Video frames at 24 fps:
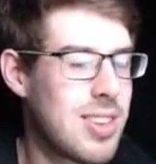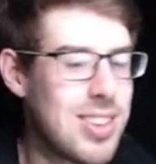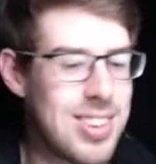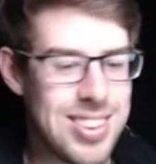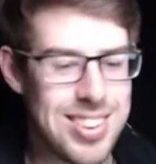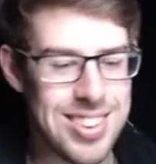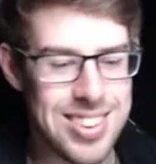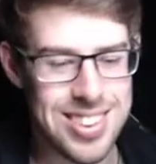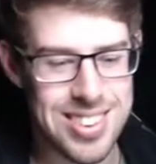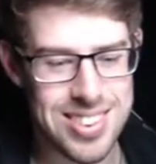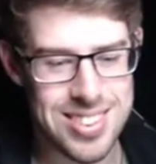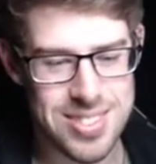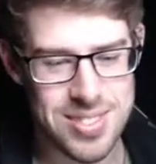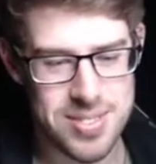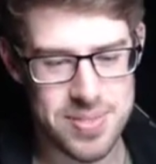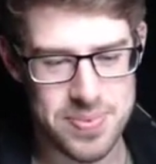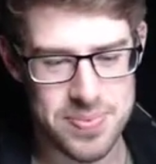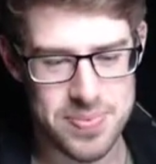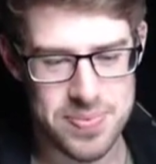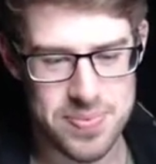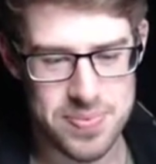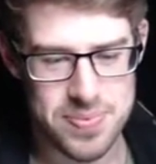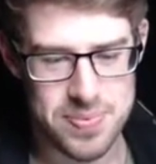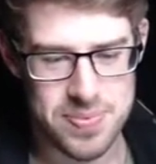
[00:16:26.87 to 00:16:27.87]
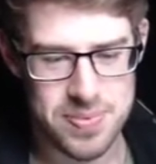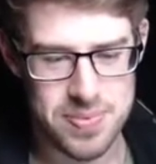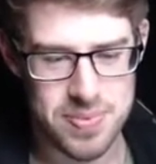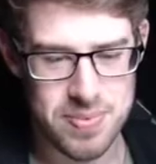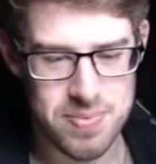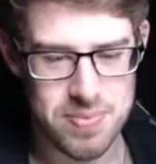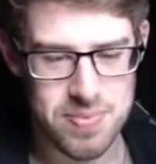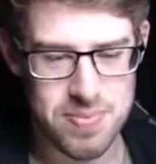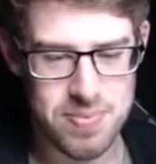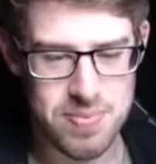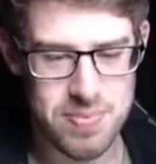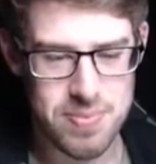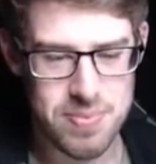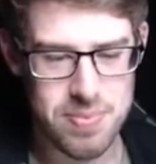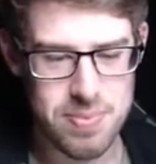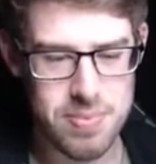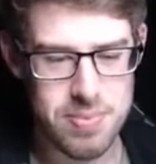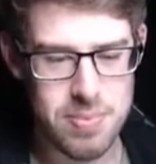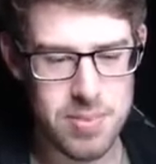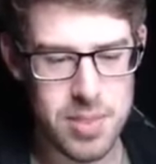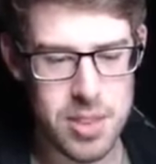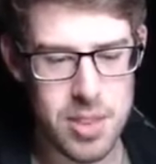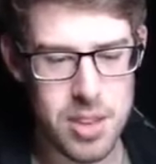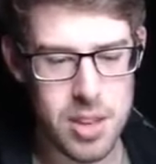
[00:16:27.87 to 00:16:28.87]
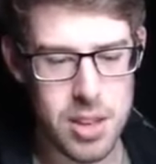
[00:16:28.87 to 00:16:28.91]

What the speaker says: No one is speaking in this clip.